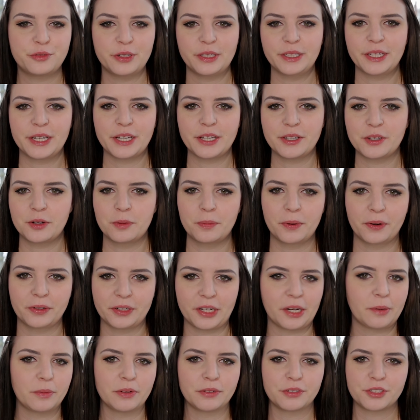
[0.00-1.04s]
filling your
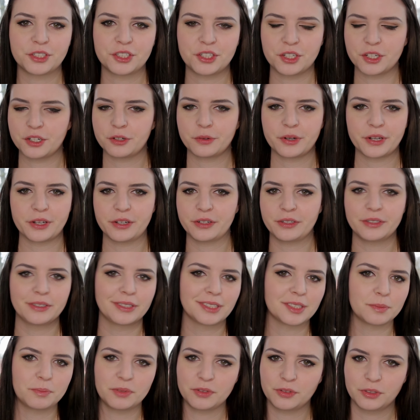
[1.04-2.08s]
body with sugary
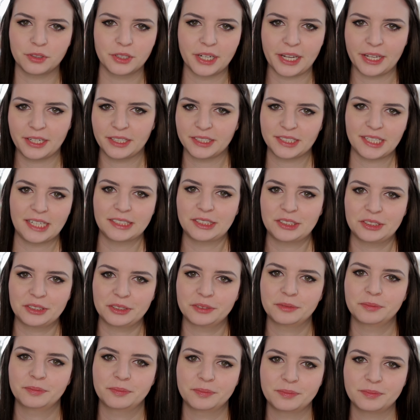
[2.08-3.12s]
goodness before getting a
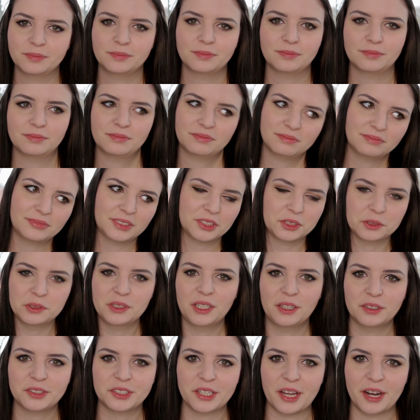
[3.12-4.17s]
tattoo. That's
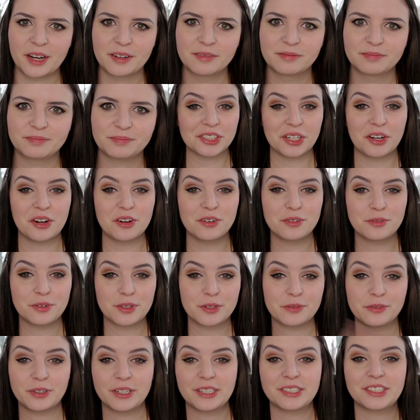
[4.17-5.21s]
all I'll say. Also,
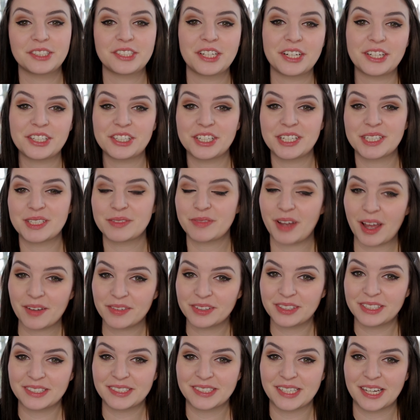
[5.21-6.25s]
for the first 6 years of
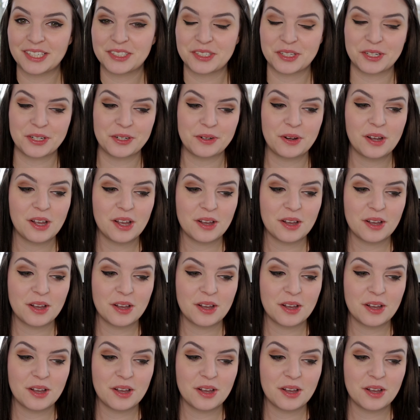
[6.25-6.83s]
having this tattoo,